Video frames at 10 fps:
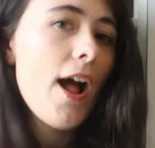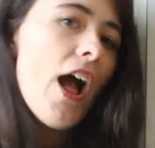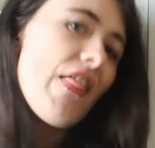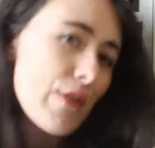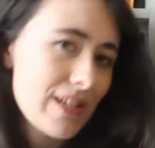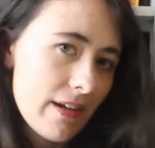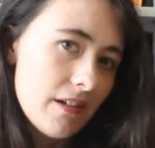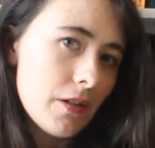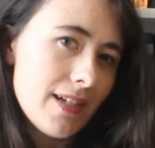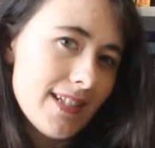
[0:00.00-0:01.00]
And those are my
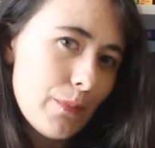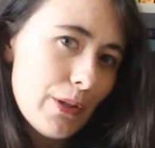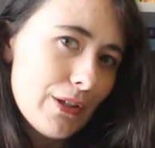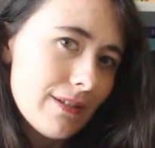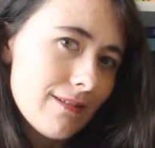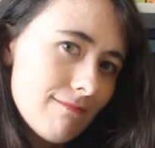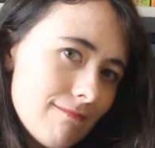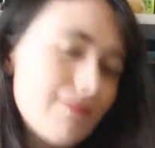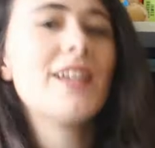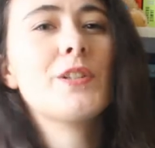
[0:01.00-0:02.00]
underrated books.
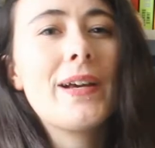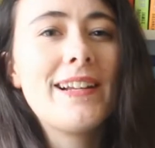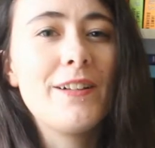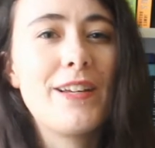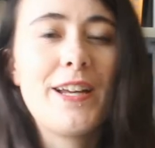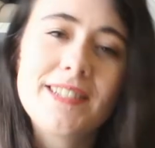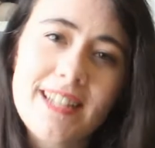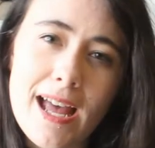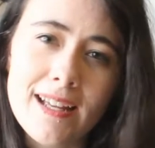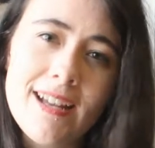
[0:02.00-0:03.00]
Nice quick little video
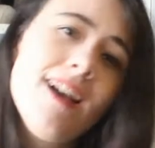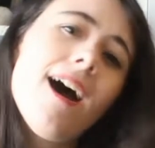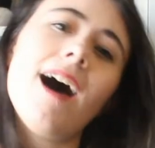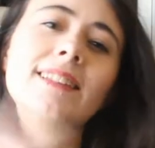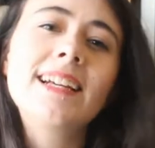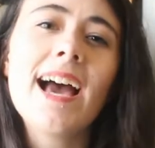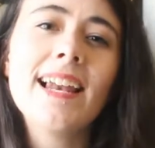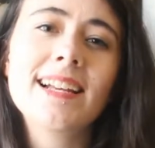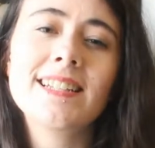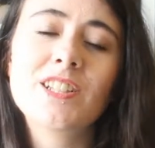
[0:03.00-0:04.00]
today. I'll link
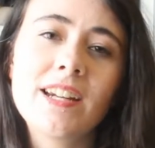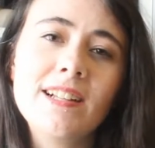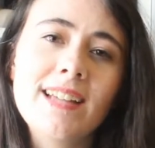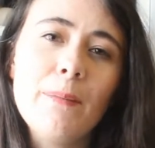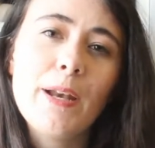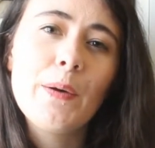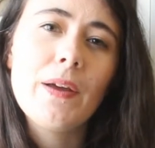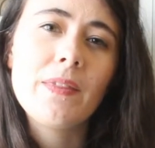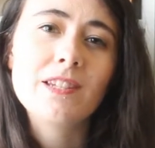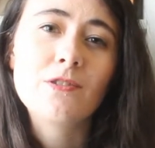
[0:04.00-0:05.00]
Alex's channel down below
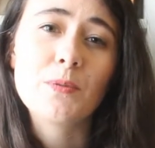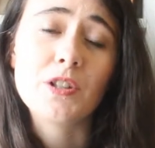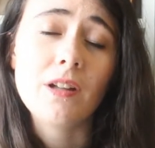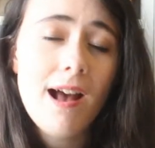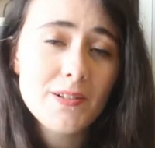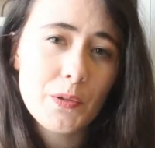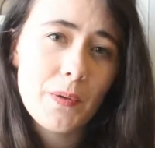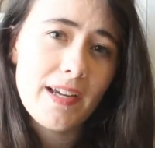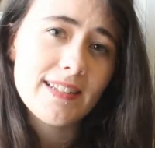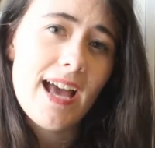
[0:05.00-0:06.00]
in the description as
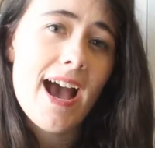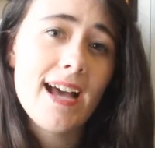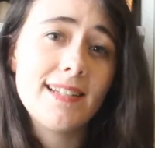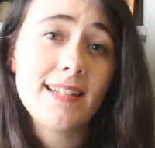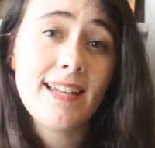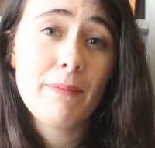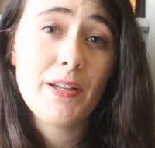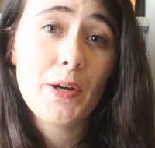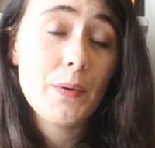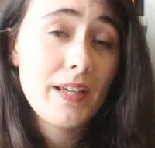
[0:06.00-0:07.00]
always, and let me
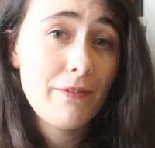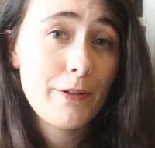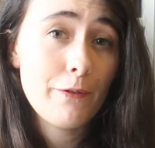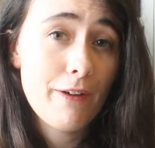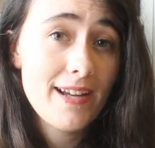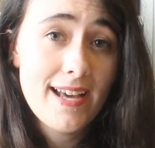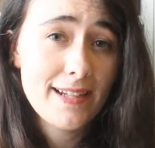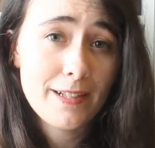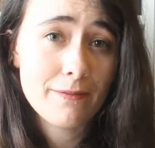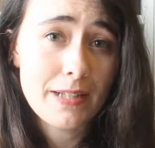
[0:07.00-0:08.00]
know if you've read
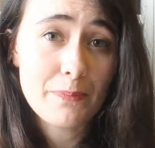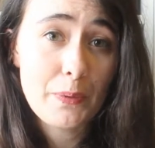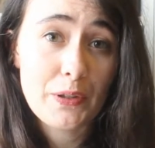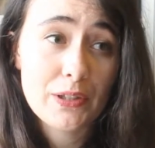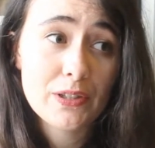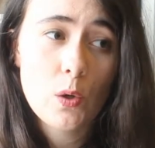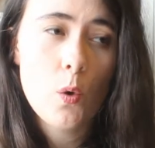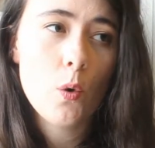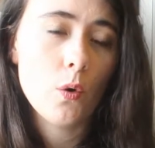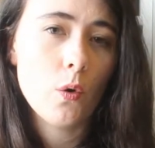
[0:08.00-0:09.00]
any of these books
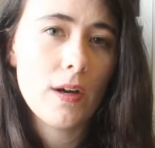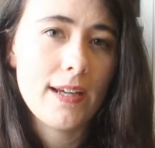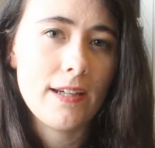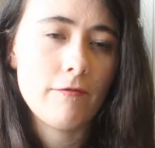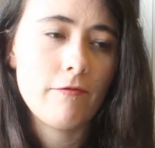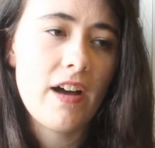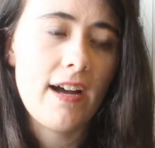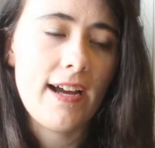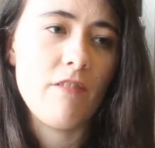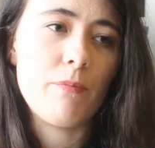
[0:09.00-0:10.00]
or if
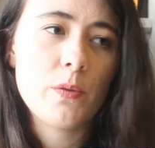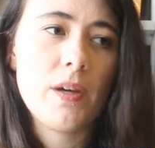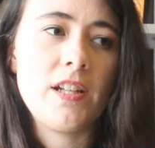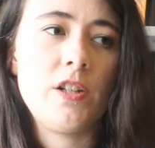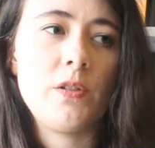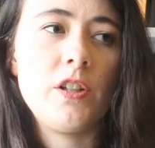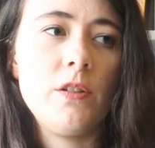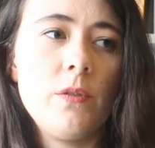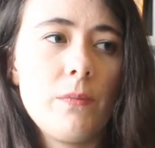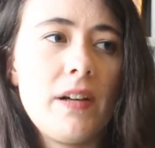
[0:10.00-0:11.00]
I have persuaded you
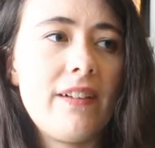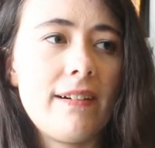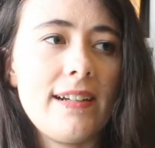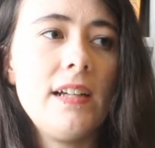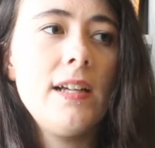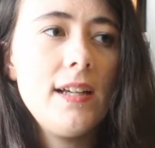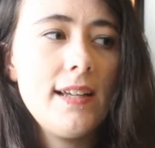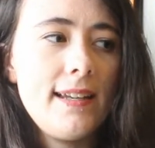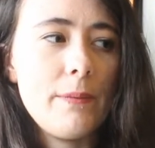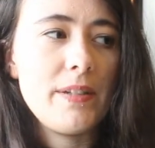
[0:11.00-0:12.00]
to with my very
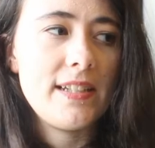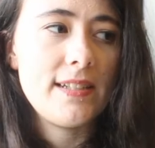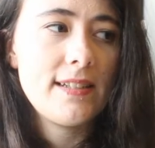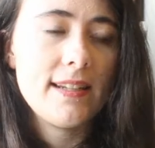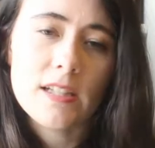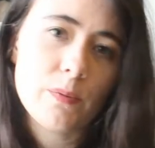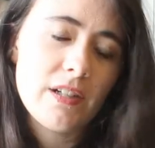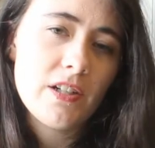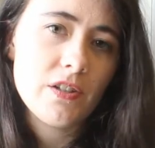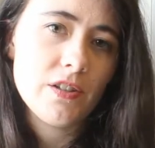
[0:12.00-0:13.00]
limited
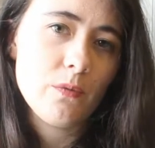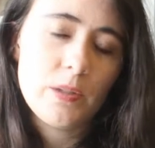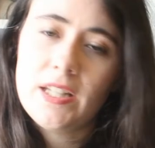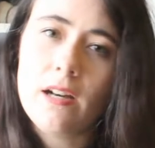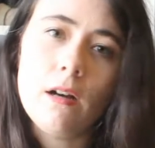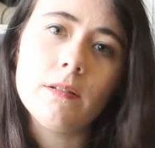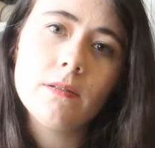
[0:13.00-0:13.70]
explanations of what they are.